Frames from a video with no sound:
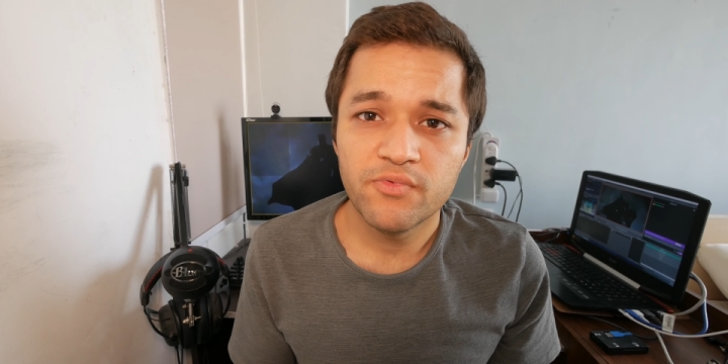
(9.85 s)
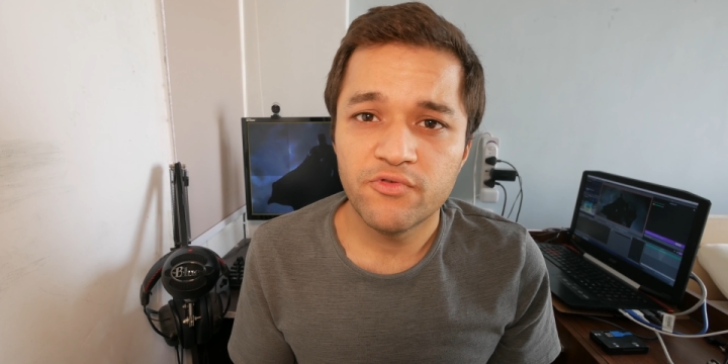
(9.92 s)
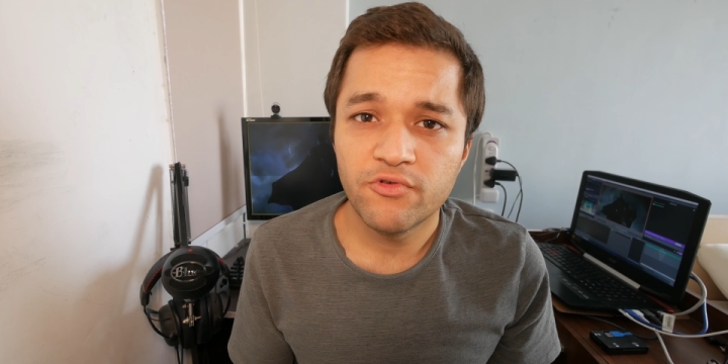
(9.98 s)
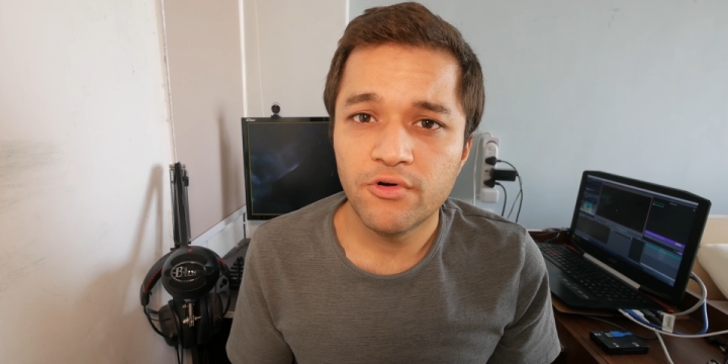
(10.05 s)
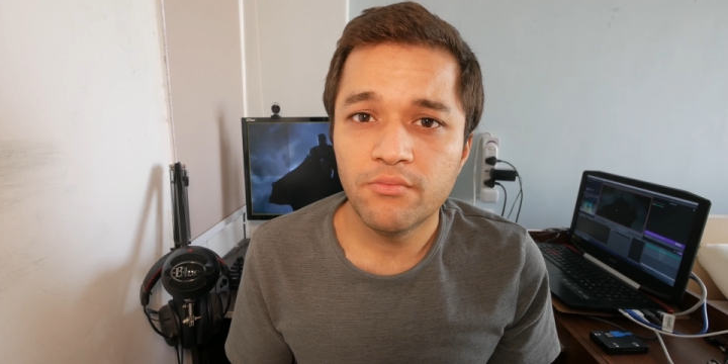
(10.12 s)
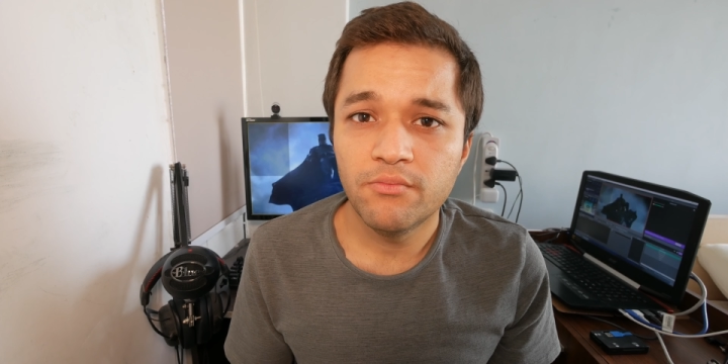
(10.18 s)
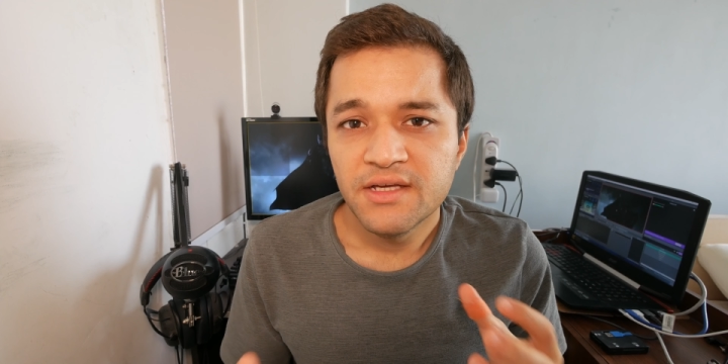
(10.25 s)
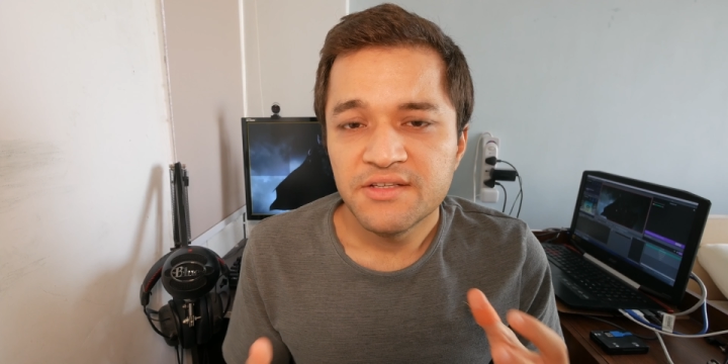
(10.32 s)

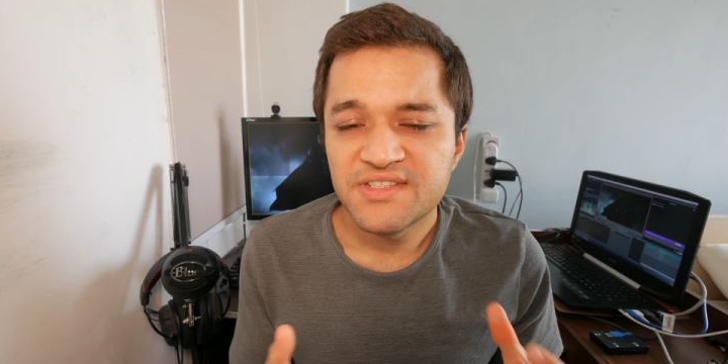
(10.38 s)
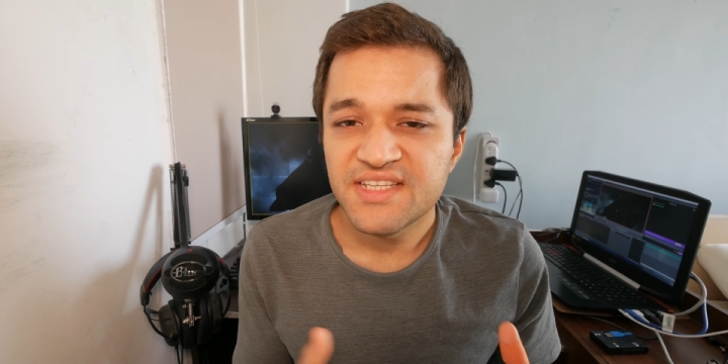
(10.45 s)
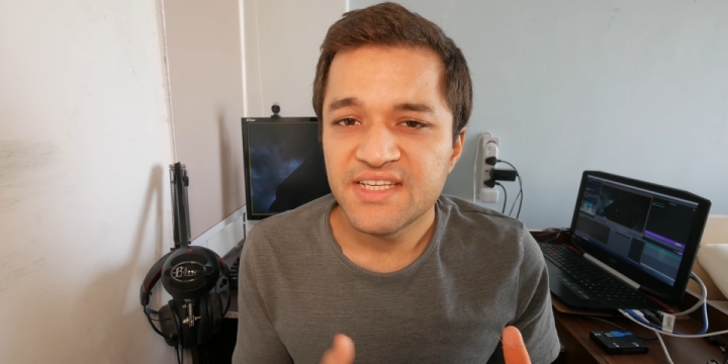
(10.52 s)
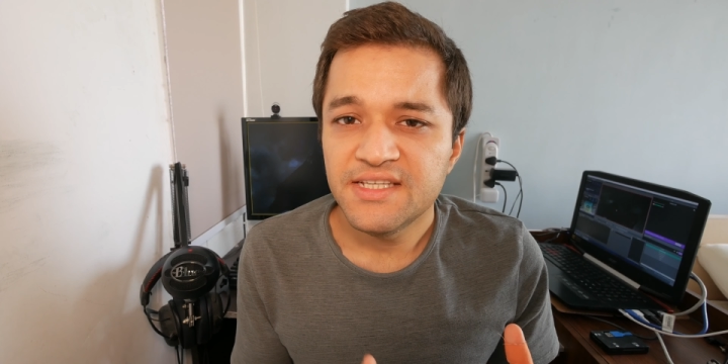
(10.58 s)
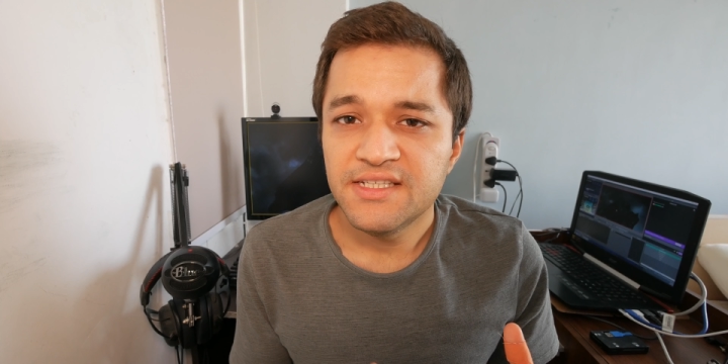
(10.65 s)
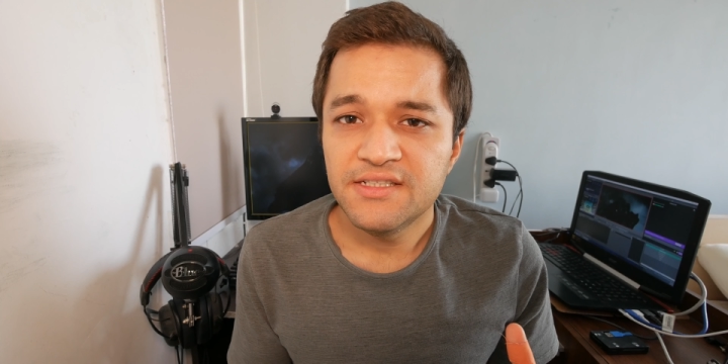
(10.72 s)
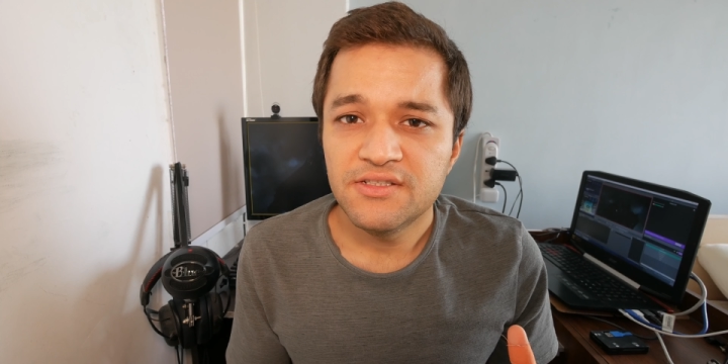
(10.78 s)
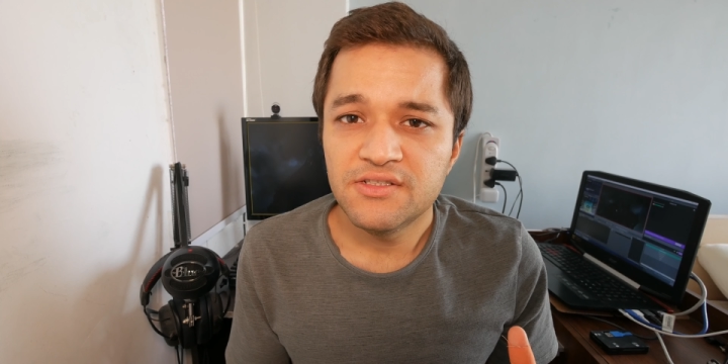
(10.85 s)
from
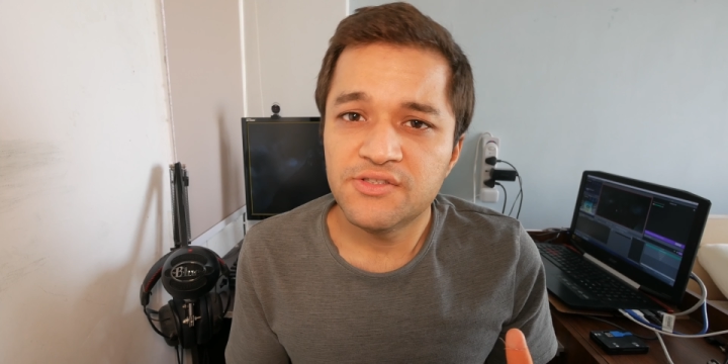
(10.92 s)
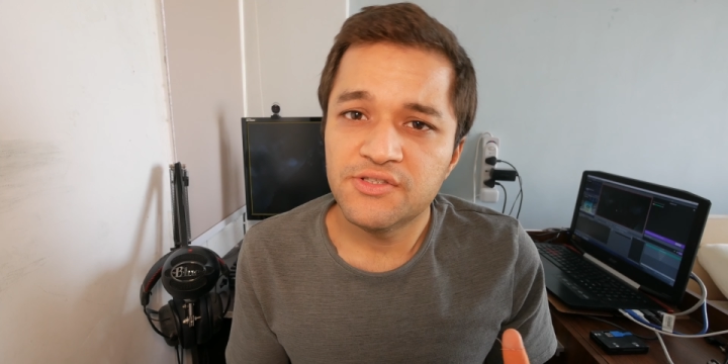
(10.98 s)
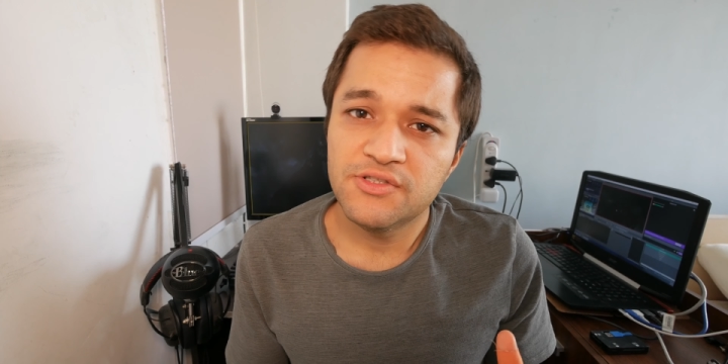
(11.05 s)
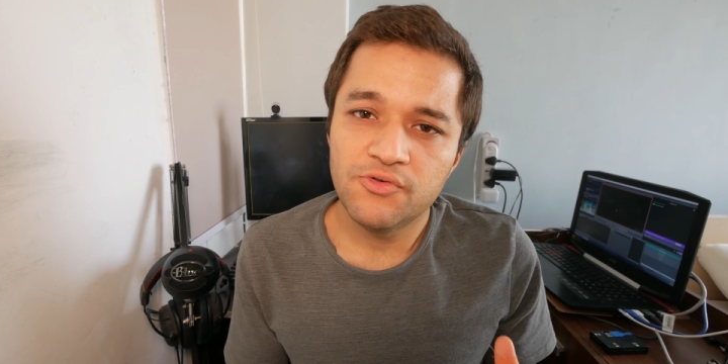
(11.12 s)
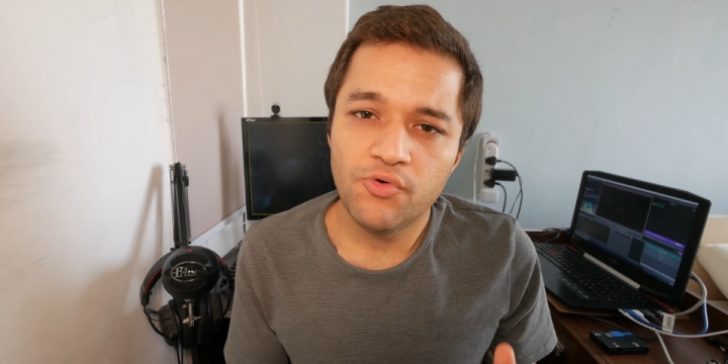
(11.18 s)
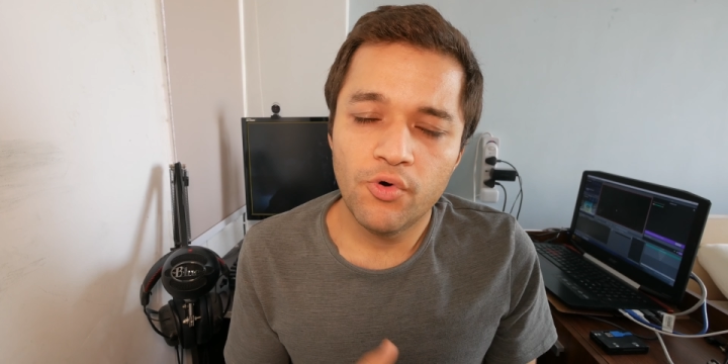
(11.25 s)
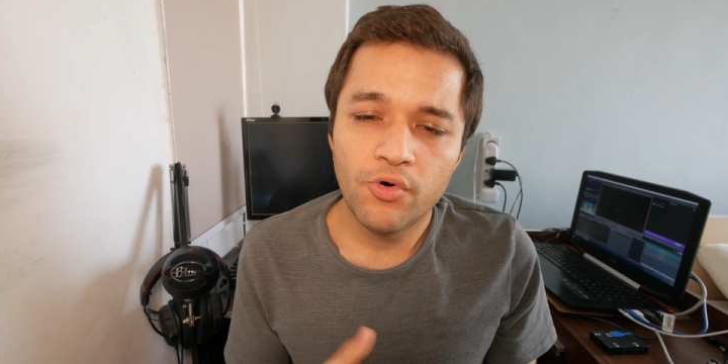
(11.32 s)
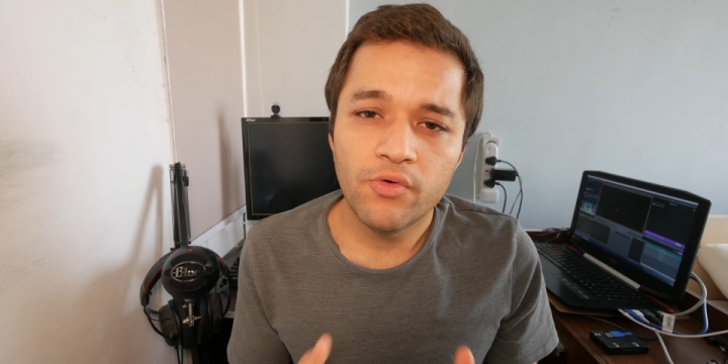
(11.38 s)
scenes
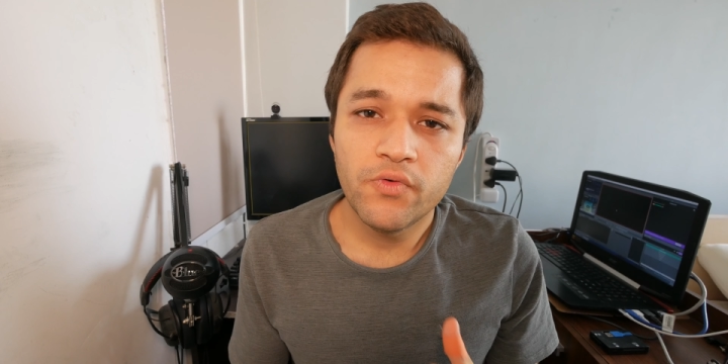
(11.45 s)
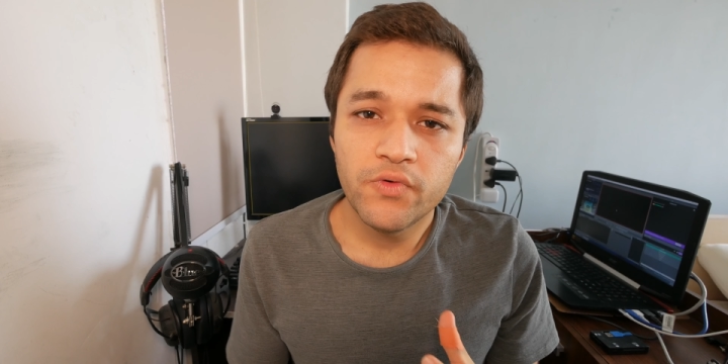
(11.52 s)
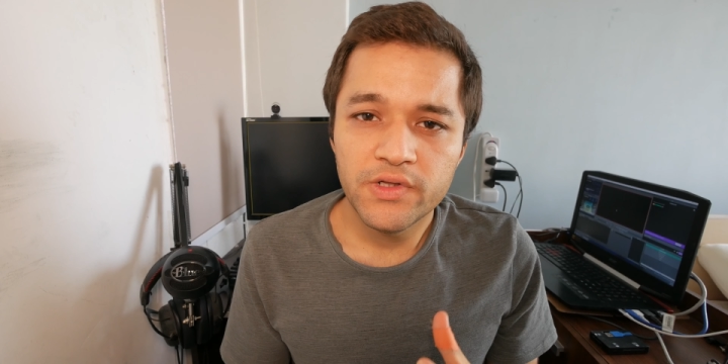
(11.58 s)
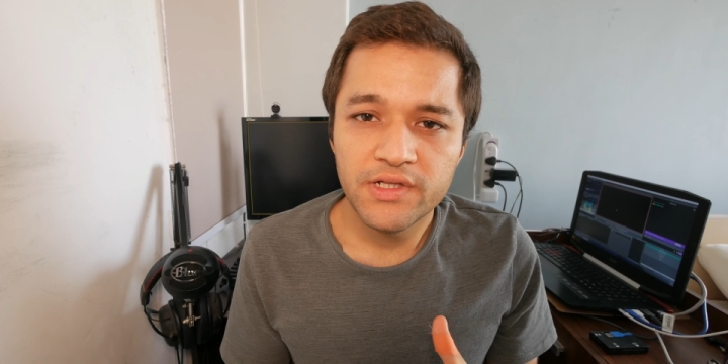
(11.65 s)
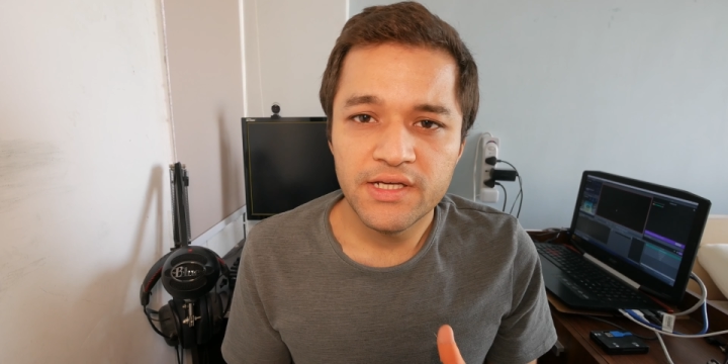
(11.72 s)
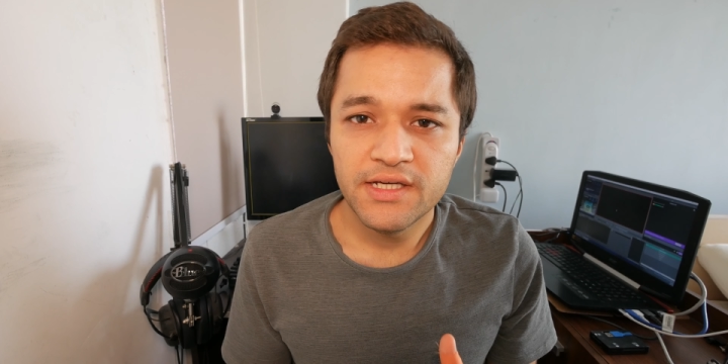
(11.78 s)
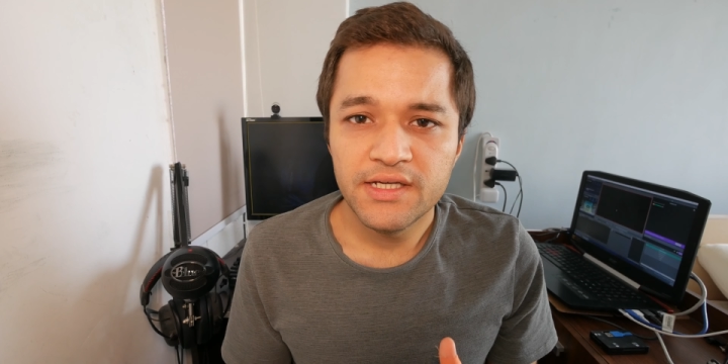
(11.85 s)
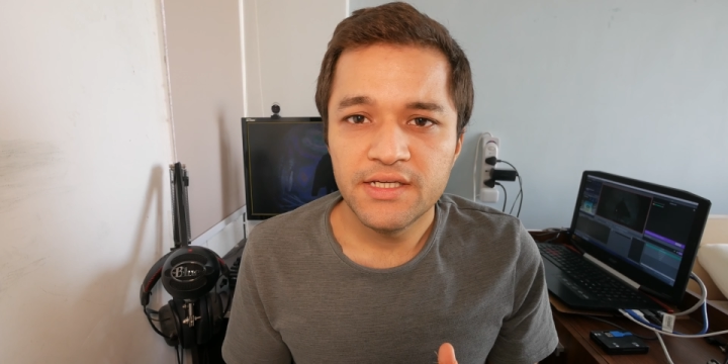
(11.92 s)
to
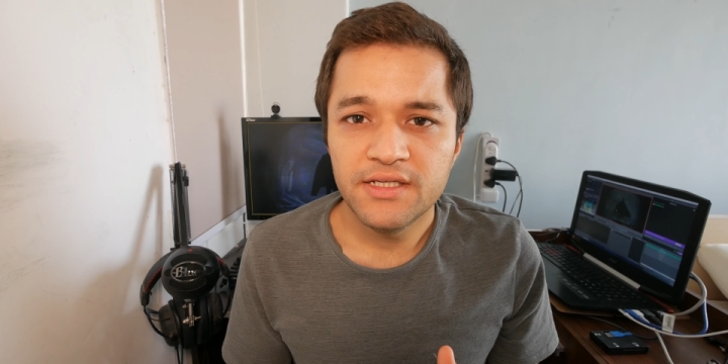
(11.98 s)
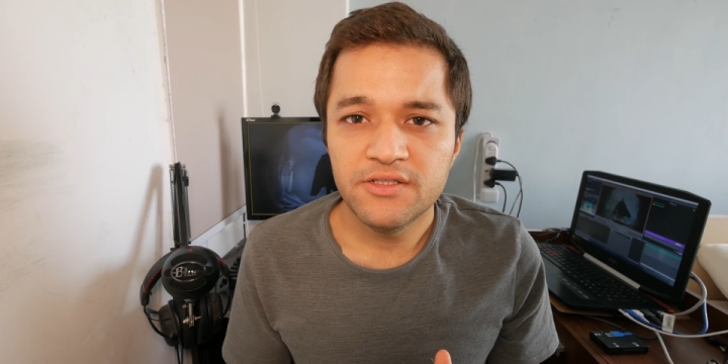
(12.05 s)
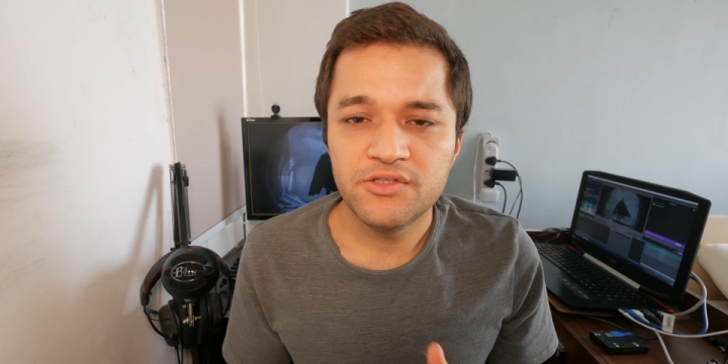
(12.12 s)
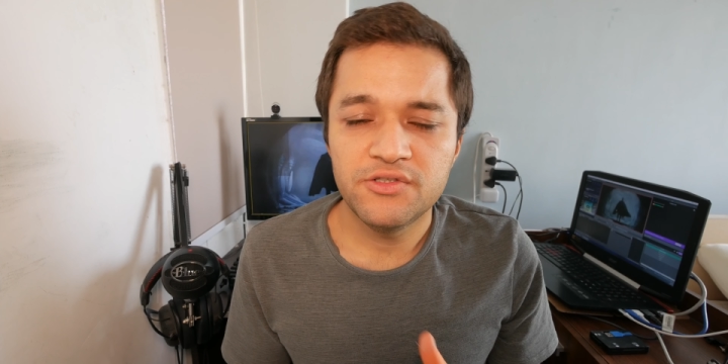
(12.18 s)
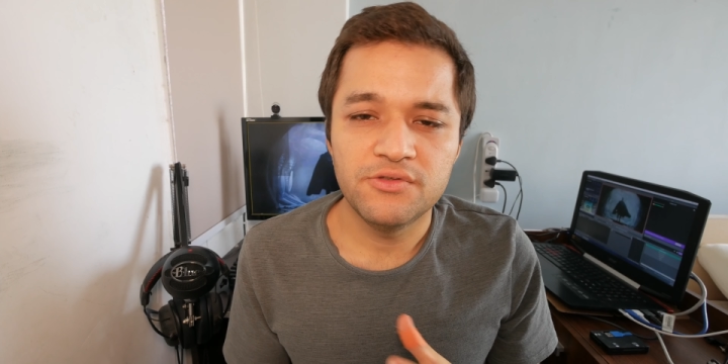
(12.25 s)
overlays